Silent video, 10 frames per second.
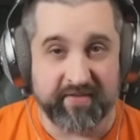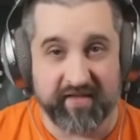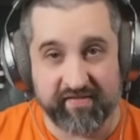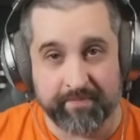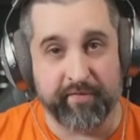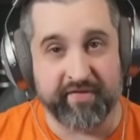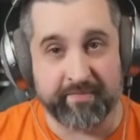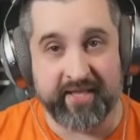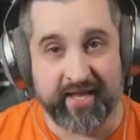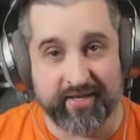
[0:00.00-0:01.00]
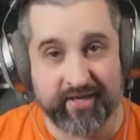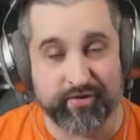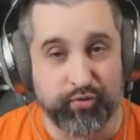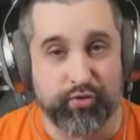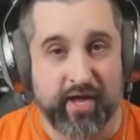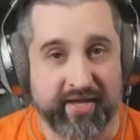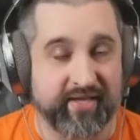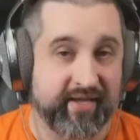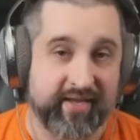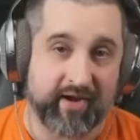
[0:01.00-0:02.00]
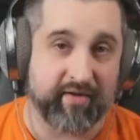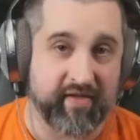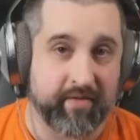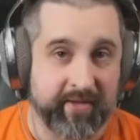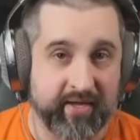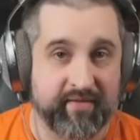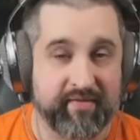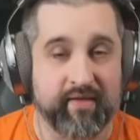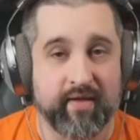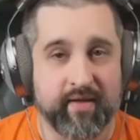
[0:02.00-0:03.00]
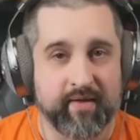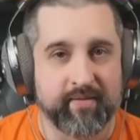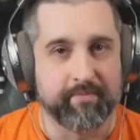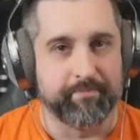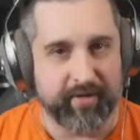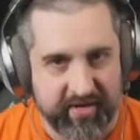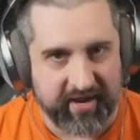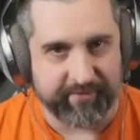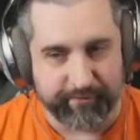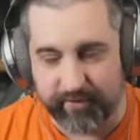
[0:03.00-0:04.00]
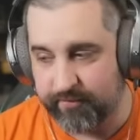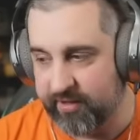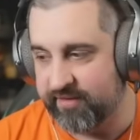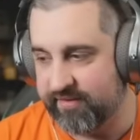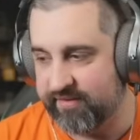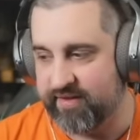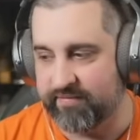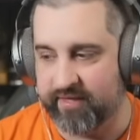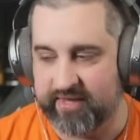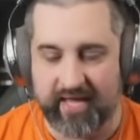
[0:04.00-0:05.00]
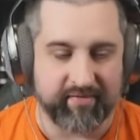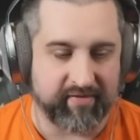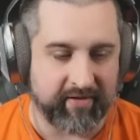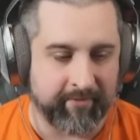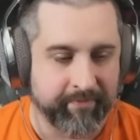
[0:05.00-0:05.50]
It's supposed to be like a cool, I can get carousel picks, but not free wins and stuff like that. So,